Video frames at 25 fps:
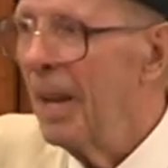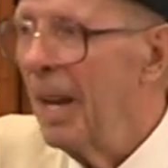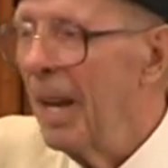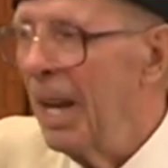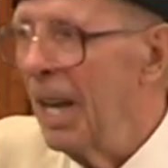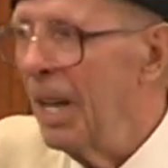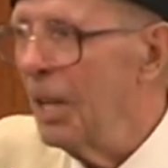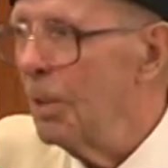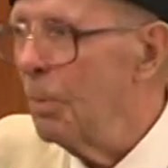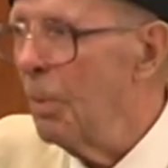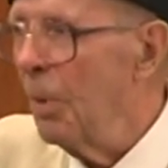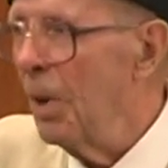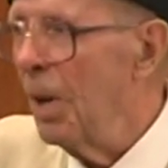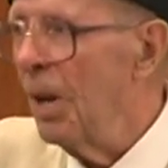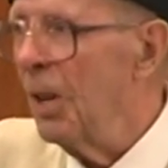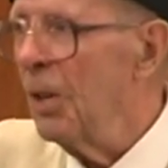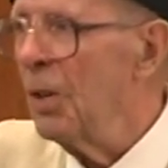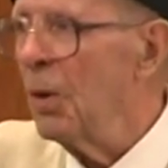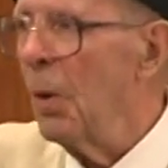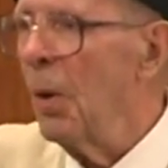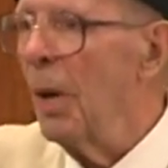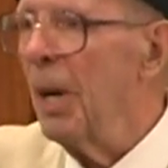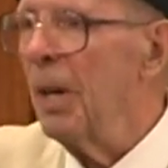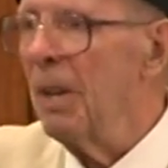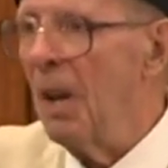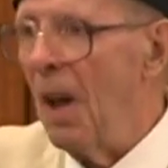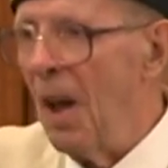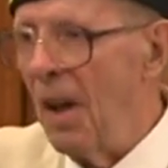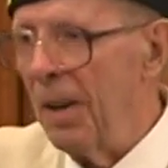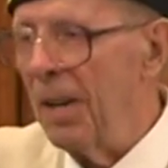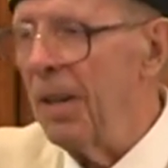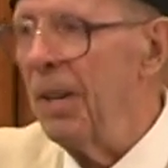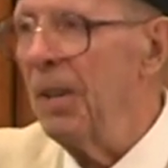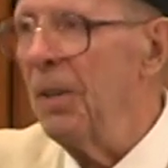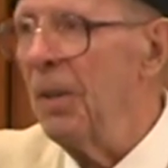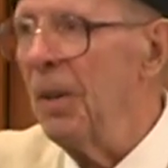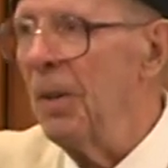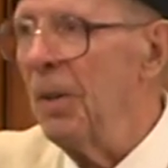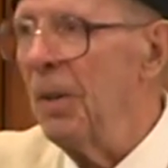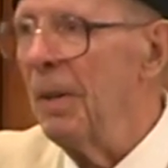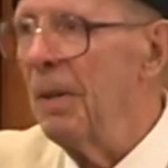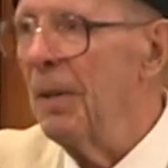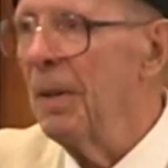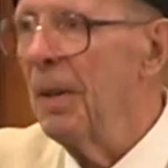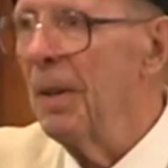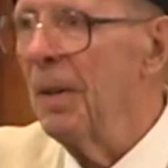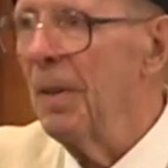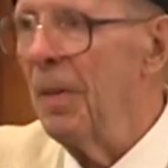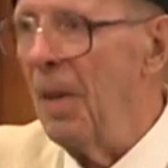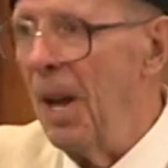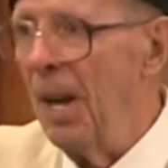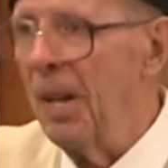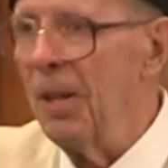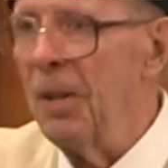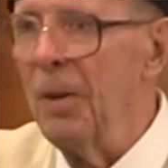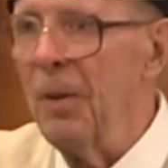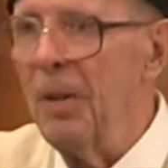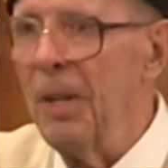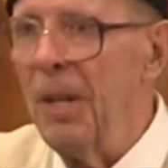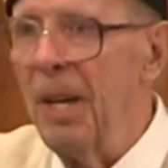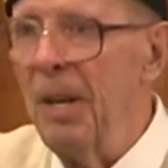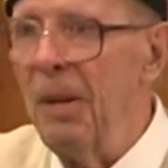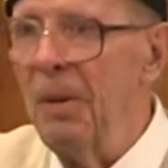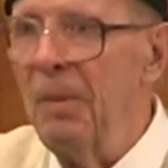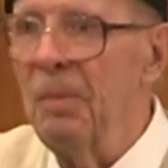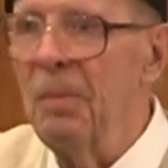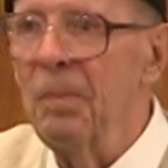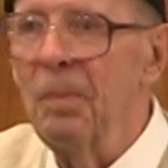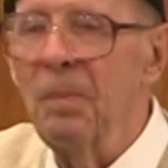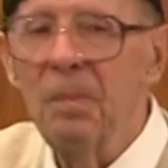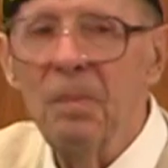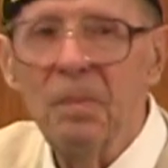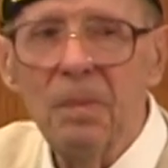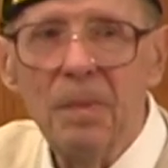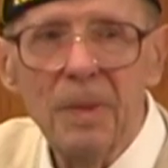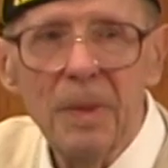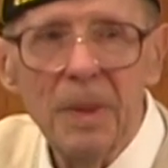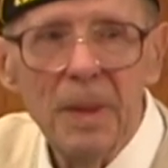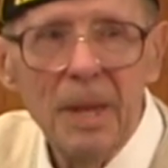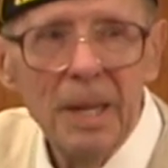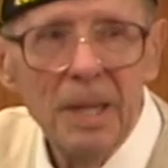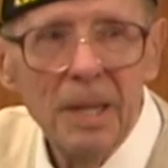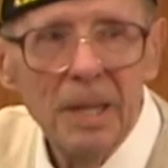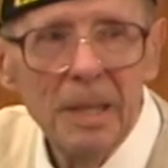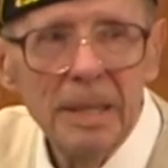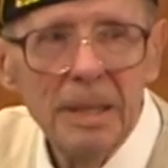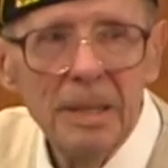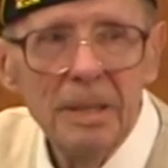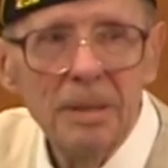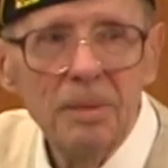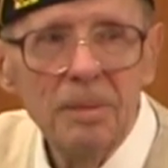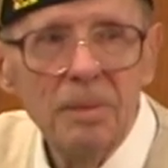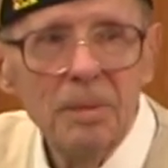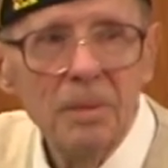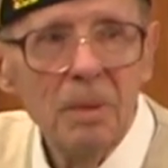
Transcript: It's been a joy talking to you. Thank you Yeah, go ahead.